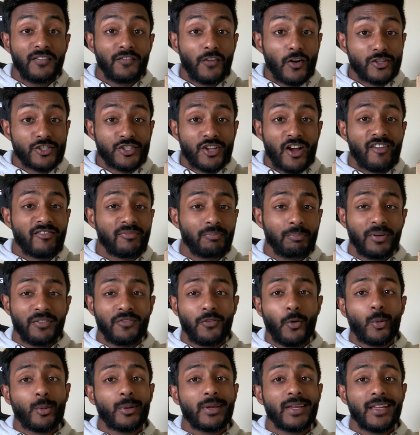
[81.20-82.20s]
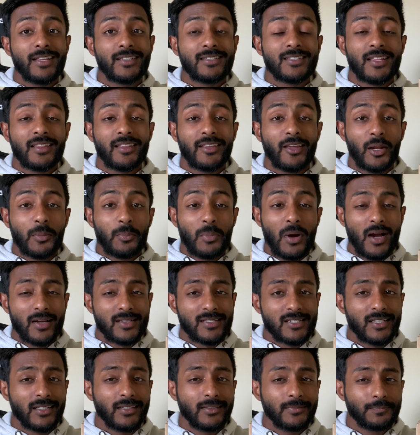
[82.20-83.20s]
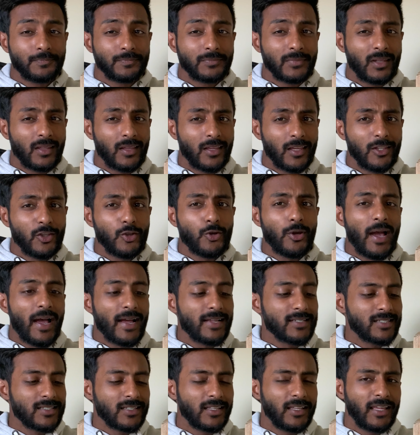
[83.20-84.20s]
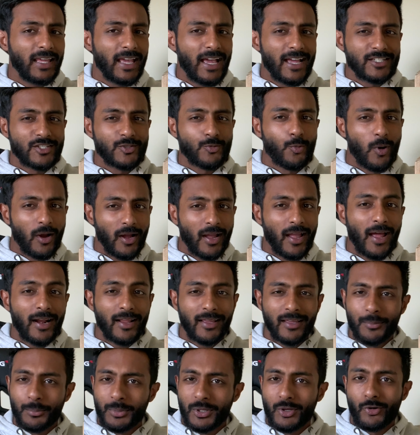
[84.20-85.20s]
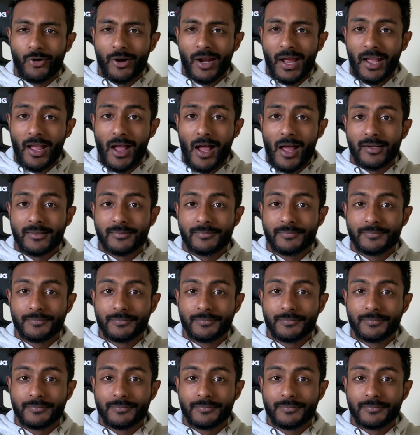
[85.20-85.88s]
First off, before we get into the unboxing, can you guys guess what kind of computer I got?